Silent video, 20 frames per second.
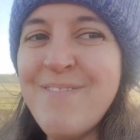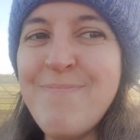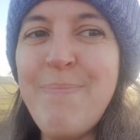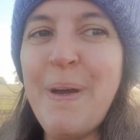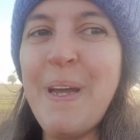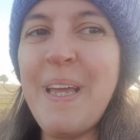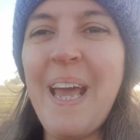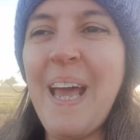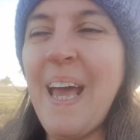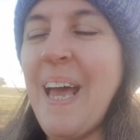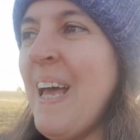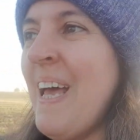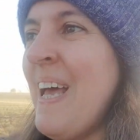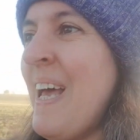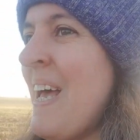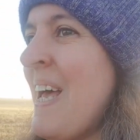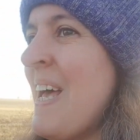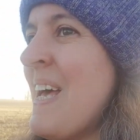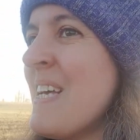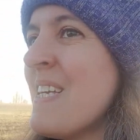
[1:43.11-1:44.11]
But yeah,
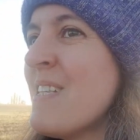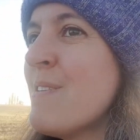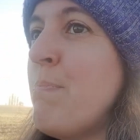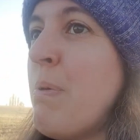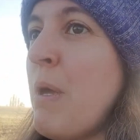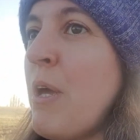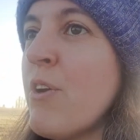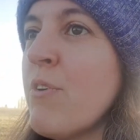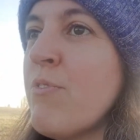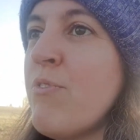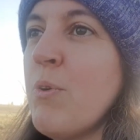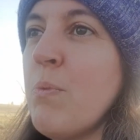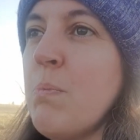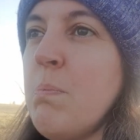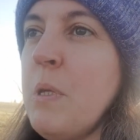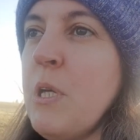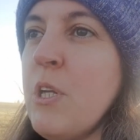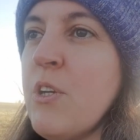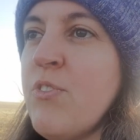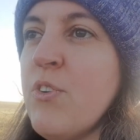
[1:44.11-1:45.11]
it's beautiful,
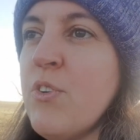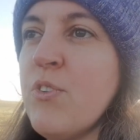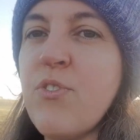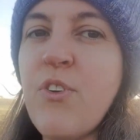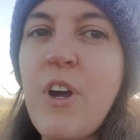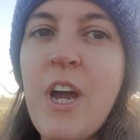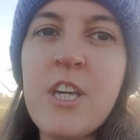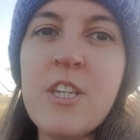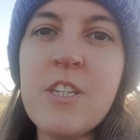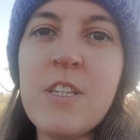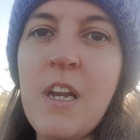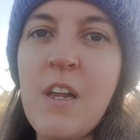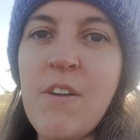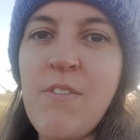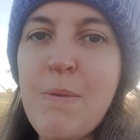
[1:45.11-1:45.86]
beautiful, fresh, lovely